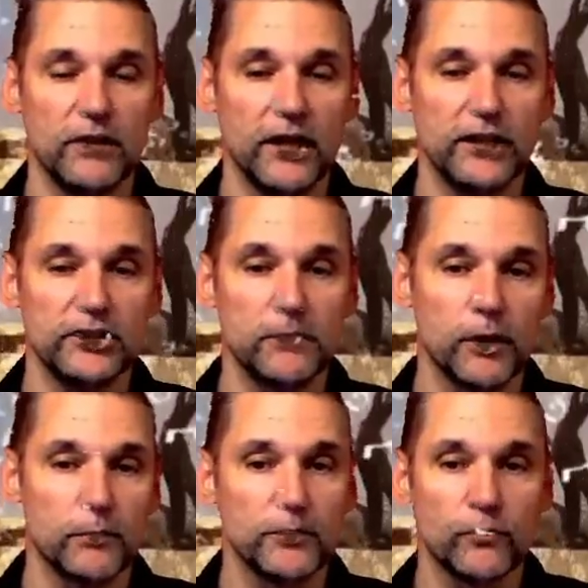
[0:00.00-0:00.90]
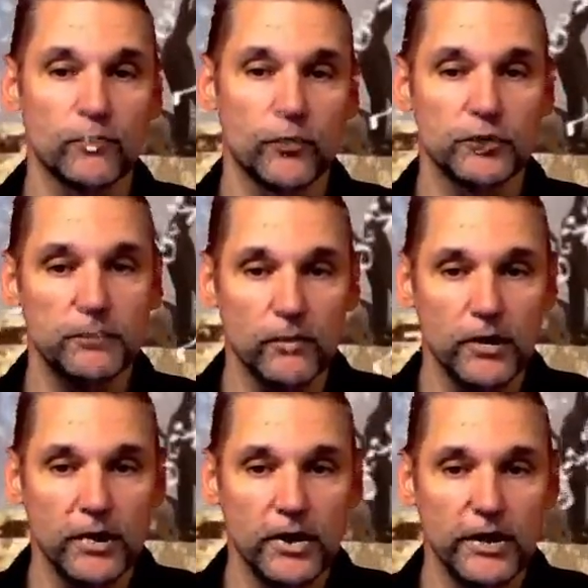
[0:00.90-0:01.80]
and purpose for his people. Because
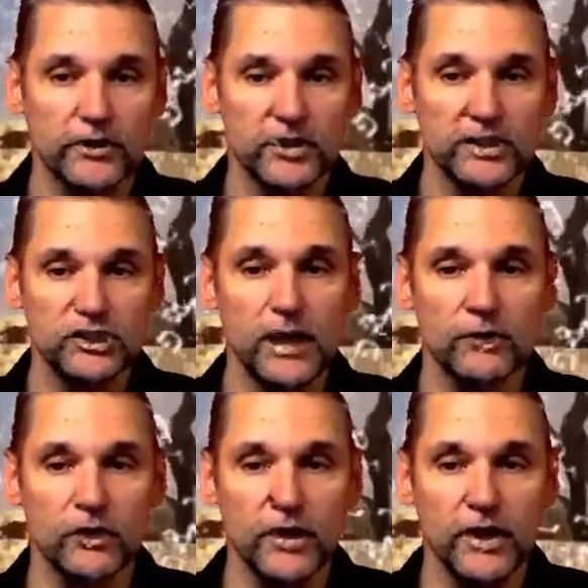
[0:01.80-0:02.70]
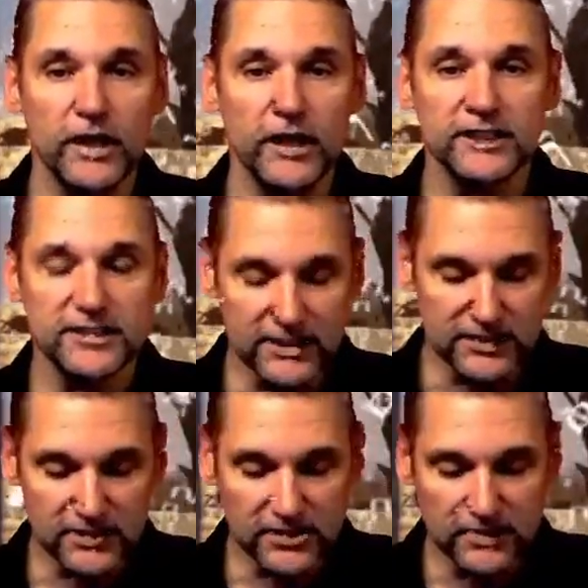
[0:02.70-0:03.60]
this chapter sets the
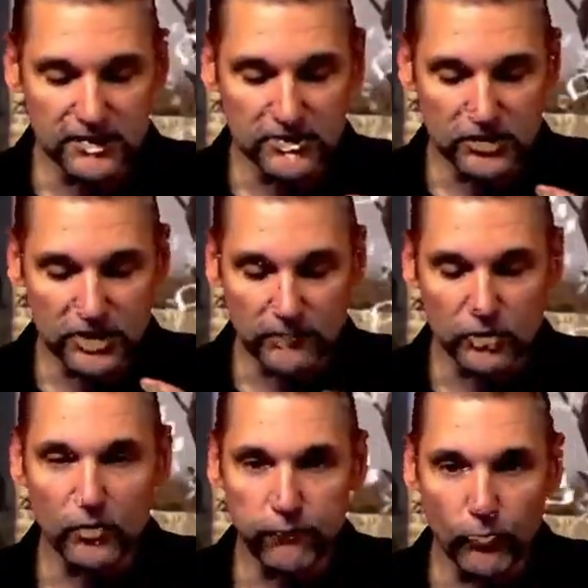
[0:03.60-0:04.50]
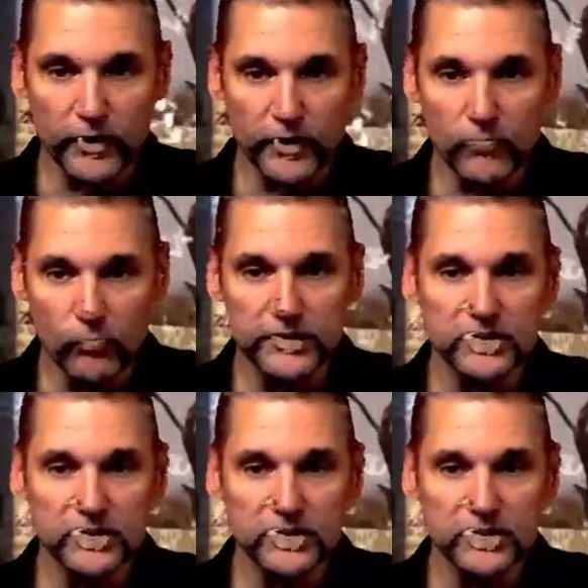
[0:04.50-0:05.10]
chapter 41 sets the